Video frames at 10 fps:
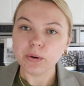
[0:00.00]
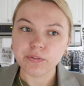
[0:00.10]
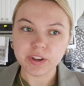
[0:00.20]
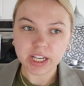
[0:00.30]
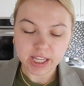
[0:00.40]
We're
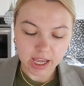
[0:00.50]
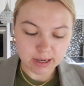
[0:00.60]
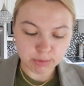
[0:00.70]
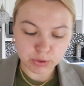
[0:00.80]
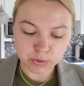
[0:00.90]
feeding the
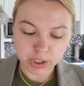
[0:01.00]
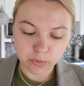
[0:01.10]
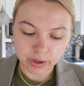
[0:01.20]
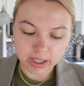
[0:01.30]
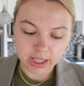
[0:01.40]
animals really
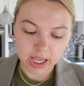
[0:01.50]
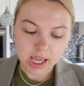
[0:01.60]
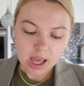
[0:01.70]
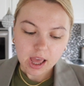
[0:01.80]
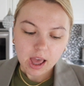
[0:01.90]

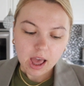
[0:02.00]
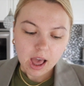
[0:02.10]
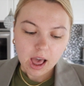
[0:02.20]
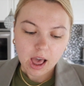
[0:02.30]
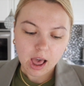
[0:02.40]
quickly.
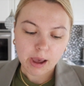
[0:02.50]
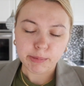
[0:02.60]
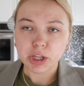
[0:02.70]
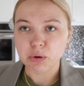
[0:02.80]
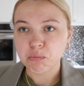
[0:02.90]
Um,
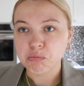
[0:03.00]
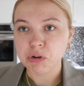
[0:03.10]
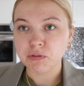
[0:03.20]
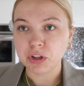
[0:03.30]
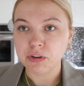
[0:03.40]
and then we
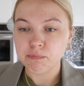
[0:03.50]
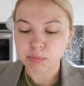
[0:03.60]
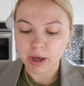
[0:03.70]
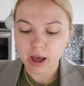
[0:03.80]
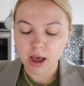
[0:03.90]
have to leave,
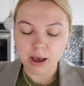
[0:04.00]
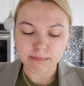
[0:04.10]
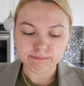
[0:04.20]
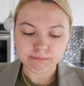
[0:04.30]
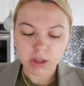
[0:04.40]
but
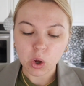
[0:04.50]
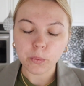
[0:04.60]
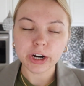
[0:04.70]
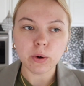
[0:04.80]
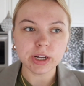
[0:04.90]
um,
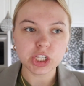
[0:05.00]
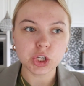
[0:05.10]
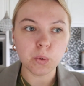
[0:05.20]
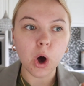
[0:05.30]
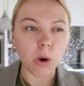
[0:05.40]
we're going
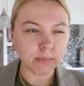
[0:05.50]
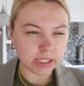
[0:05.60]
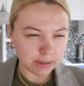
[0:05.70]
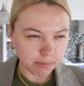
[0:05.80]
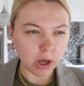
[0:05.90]
to Home
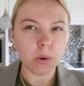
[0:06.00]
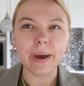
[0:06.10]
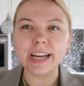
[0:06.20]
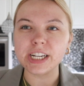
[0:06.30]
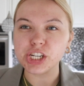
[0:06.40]
Depot
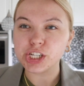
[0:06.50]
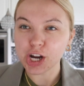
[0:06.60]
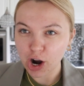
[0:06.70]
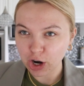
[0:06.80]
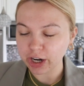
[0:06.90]
and
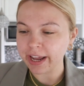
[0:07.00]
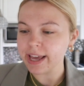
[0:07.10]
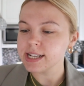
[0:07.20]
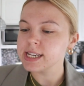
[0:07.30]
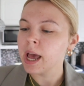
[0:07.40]

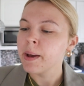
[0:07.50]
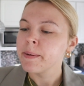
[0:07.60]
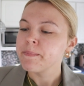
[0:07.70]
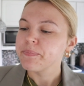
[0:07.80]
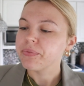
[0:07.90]
Target
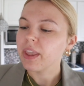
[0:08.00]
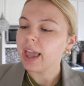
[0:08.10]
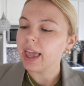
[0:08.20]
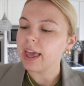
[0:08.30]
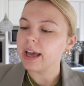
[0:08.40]

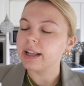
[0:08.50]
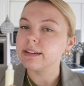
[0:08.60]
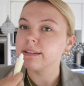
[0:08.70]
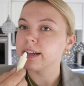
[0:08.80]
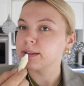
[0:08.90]

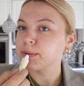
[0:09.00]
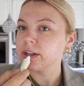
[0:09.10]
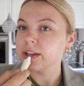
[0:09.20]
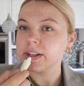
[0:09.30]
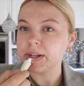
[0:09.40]
and that's about
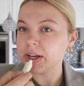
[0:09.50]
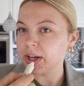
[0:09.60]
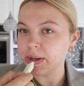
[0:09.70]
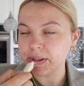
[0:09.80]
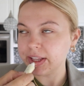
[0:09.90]
it.
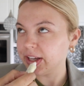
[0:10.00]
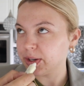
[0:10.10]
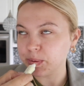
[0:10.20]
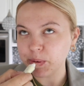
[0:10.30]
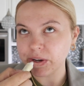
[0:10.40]
Uh,
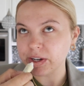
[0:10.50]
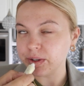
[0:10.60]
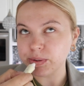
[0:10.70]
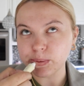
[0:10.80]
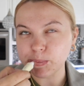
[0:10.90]
later we're going
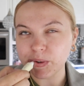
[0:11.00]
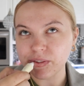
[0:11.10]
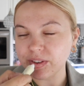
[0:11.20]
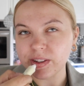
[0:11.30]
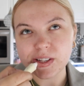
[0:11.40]
to do some more
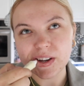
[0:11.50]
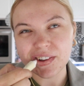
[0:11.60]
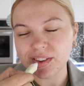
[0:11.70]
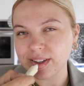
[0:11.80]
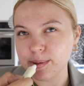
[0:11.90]
fun
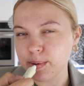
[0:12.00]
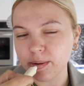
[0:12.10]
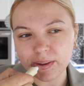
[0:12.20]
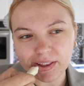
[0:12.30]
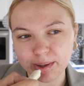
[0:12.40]
stuff that's
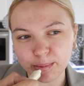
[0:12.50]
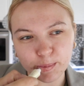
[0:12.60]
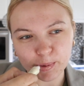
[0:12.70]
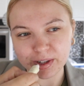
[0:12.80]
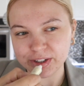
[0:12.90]
probably a little bit
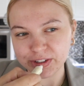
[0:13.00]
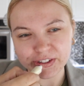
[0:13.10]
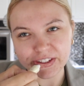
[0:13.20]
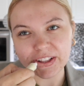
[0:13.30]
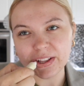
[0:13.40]
more
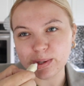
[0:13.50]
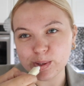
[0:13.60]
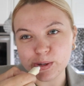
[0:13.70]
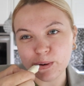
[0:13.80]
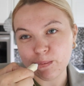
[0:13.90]
interesting than
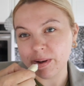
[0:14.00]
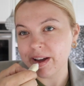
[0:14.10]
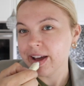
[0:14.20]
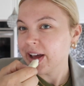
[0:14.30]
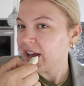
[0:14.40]
those two,
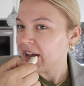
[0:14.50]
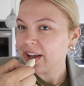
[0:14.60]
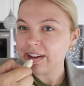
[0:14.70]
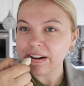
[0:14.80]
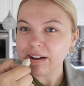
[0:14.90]
but,
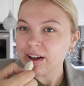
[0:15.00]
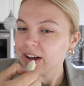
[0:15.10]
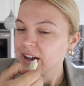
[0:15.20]
you know.